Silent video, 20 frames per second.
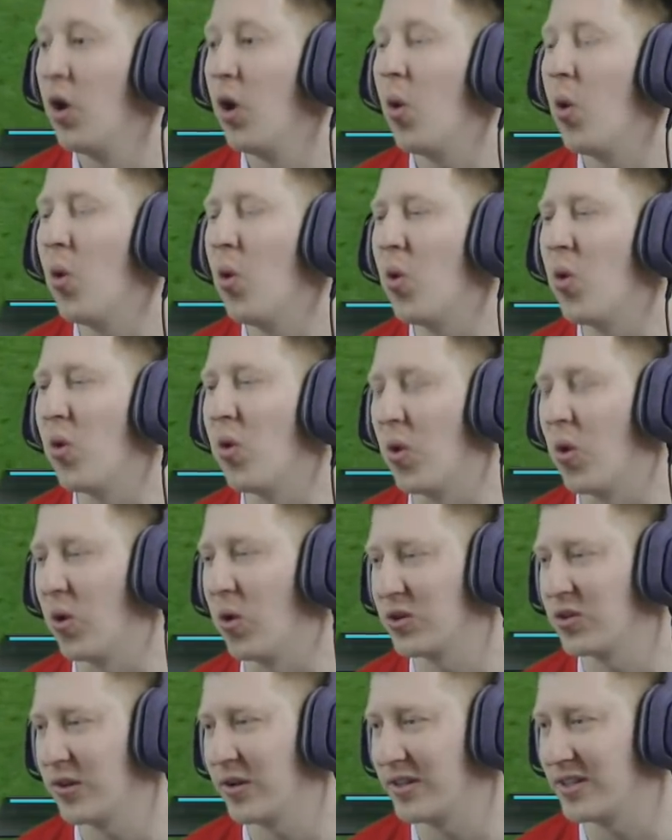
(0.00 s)
Oh,
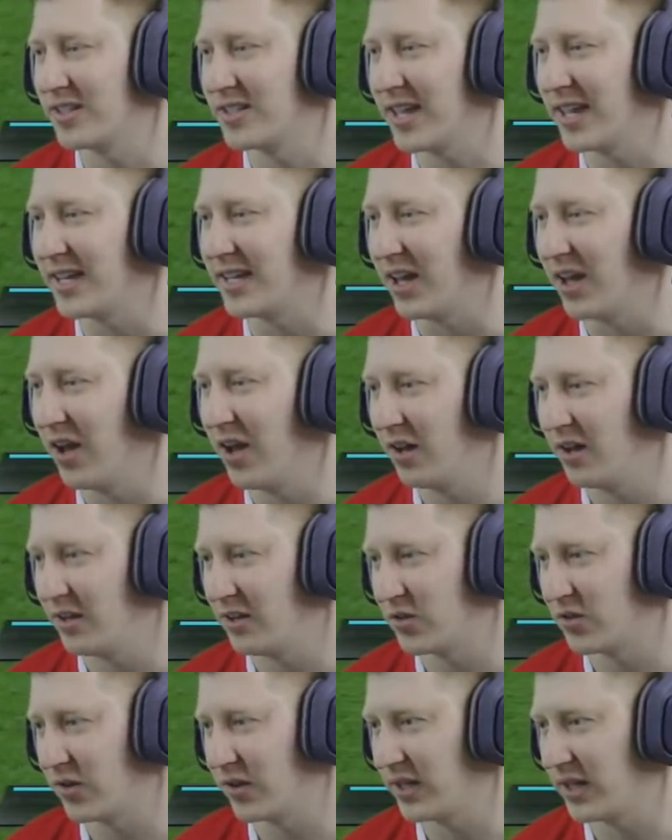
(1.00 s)
tried to take it early to
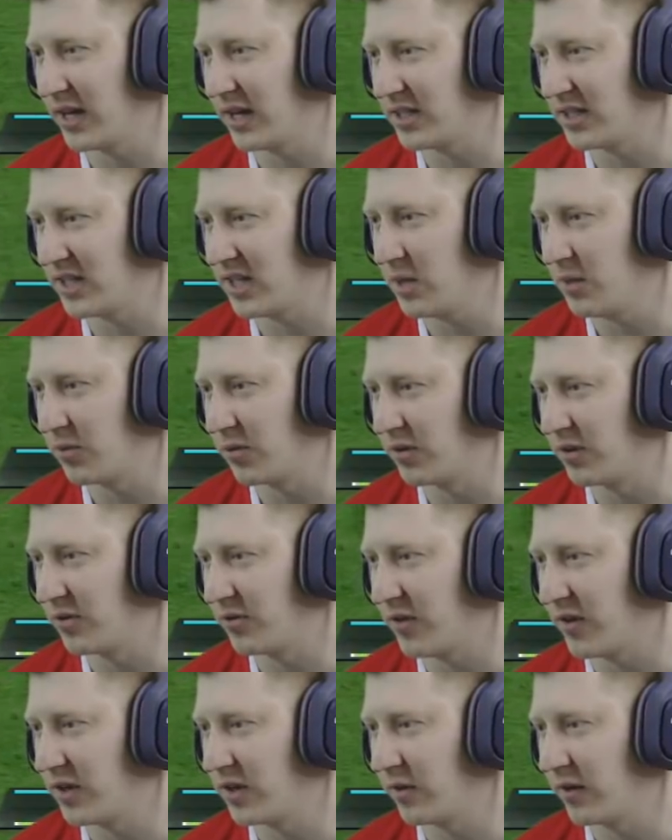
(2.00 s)
try and catch keeper and
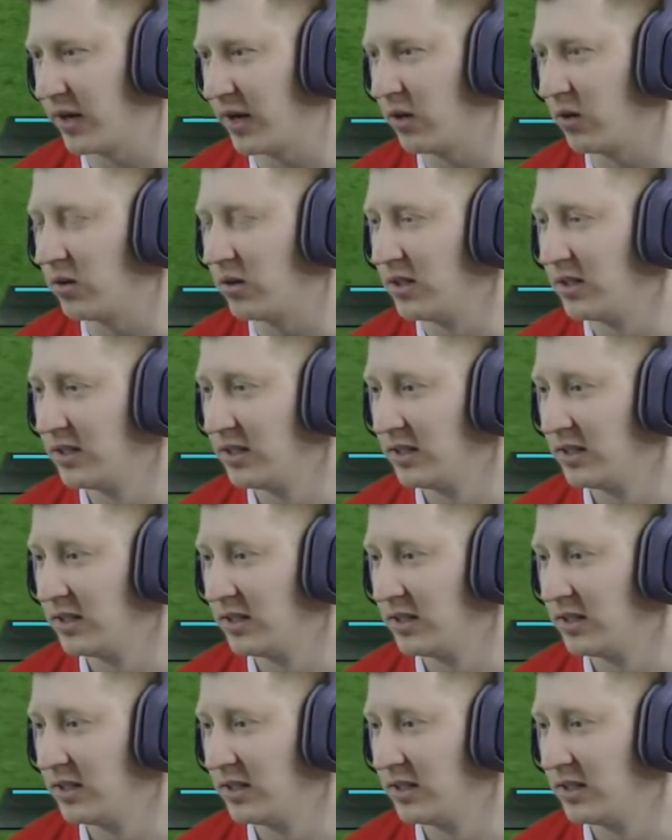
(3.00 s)
defender out.